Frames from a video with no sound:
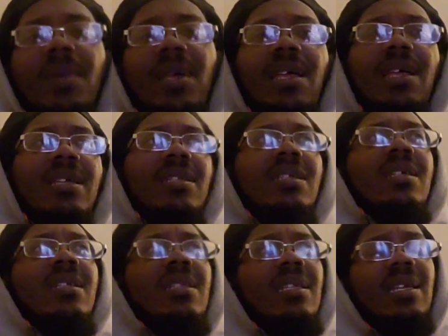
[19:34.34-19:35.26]
buying
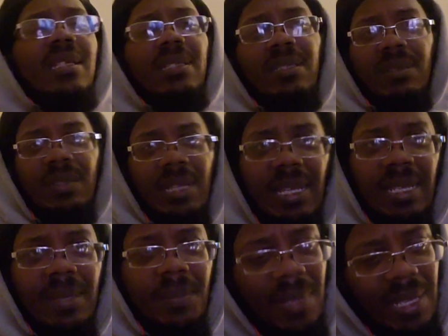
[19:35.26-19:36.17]
none of that. I
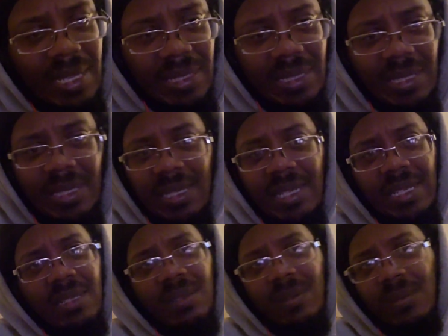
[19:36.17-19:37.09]
ain't buying none of
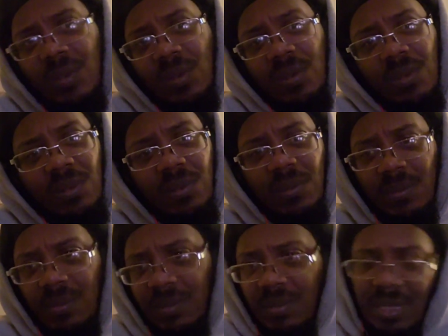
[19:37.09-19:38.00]
that
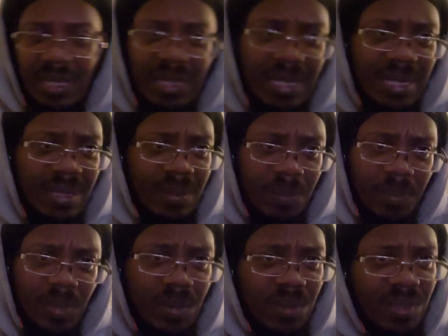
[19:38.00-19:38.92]
none of
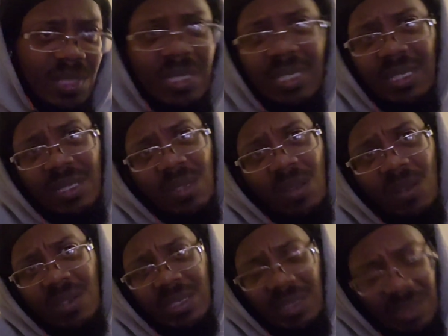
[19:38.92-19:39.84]
that bullshit he
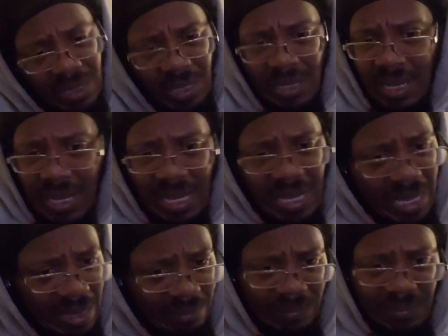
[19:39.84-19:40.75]
talking.
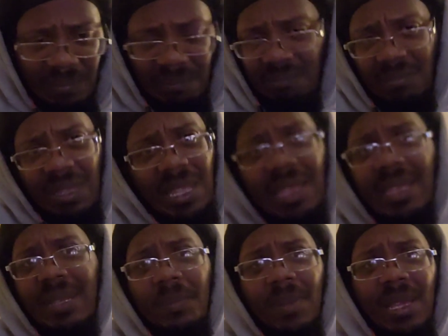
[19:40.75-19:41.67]
I
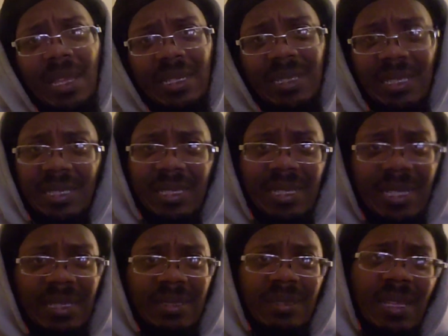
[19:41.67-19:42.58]
ain't buying none of
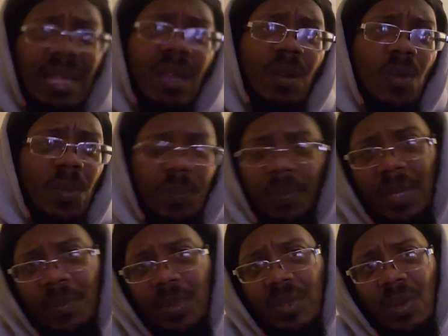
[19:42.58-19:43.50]
that. I hope
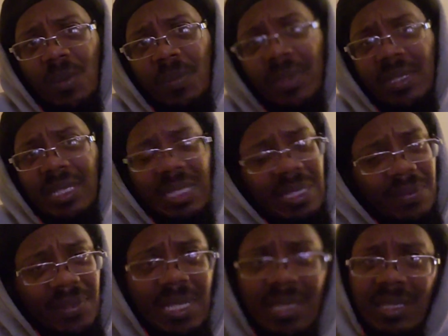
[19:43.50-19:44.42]
people don't
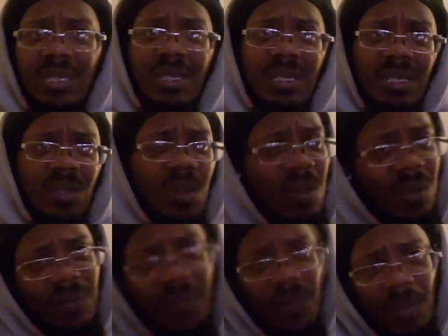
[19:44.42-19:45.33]
believe that shit he
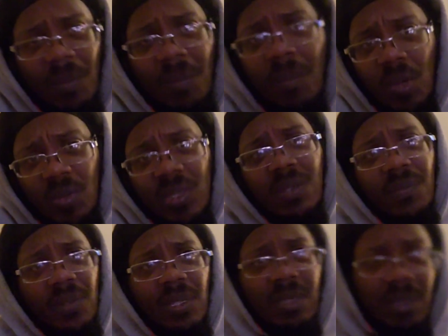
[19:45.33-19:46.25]
talking. For most
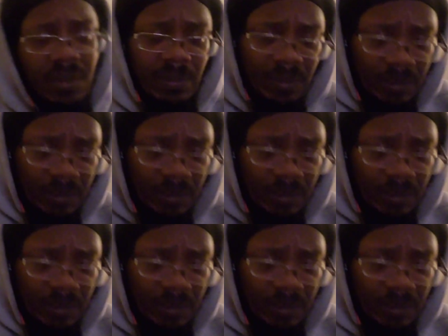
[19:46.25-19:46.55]
of us,